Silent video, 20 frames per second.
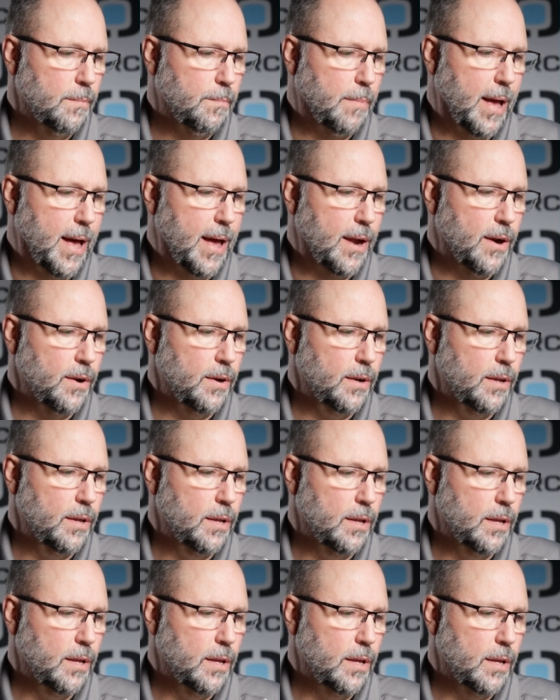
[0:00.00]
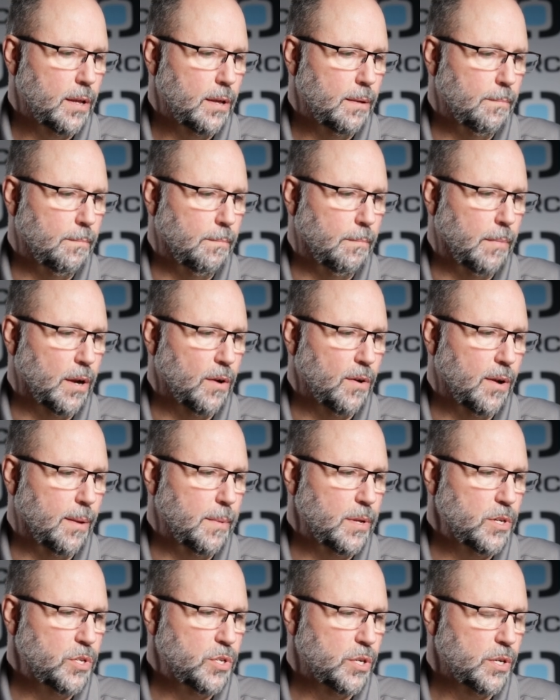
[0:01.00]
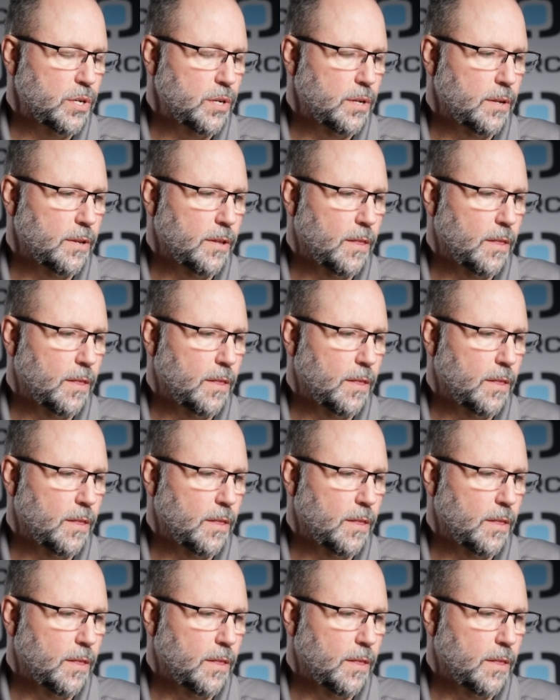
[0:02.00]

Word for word: pattern, mirror image.